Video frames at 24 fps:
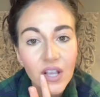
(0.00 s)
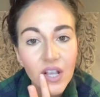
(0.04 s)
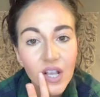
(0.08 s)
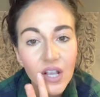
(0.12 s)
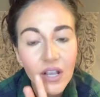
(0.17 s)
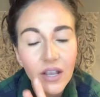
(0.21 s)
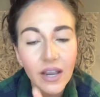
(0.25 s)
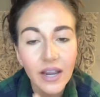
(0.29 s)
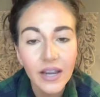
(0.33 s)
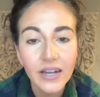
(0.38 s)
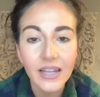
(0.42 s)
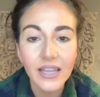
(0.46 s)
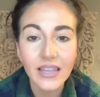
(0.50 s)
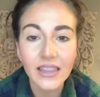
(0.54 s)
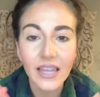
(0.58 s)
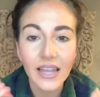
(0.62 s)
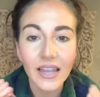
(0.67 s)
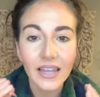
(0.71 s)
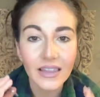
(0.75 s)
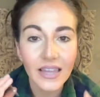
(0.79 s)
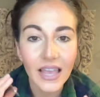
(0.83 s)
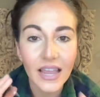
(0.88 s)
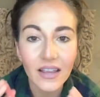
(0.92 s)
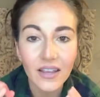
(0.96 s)
kind of
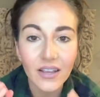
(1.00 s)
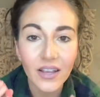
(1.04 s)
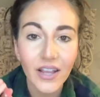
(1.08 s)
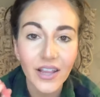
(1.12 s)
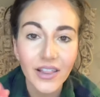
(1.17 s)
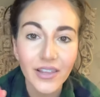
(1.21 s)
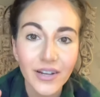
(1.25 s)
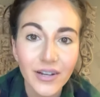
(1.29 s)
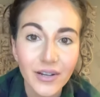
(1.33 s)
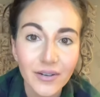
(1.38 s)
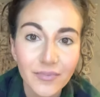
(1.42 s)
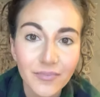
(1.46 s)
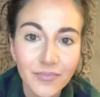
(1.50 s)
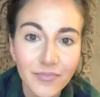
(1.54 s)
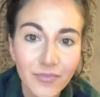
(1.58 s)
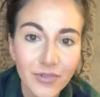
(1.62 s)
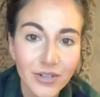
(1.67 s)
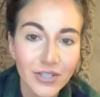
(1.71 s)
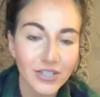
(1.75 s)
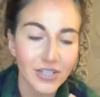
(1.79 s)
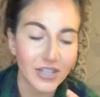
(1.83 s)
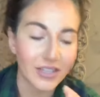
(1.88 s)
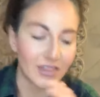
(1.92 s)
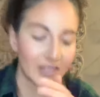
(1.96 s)
lilac color,
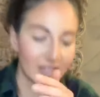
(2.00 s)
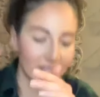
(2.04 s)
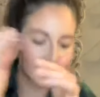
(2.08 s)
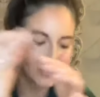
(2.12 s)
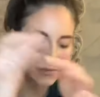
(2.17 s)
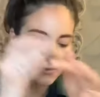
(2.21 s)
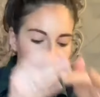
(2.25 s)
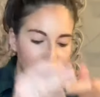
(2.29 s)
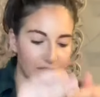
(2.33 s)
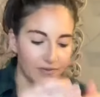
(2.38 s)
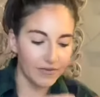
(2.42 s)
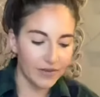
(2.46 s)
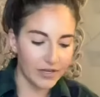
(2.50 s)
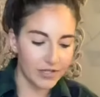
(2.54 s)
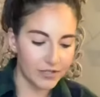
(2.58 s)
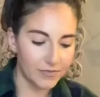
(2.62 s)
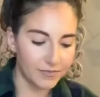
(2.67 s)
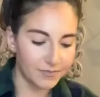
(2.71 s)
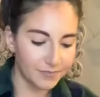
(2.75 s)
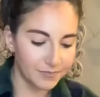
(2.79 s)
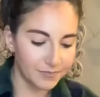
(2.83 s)
which I think is really fun.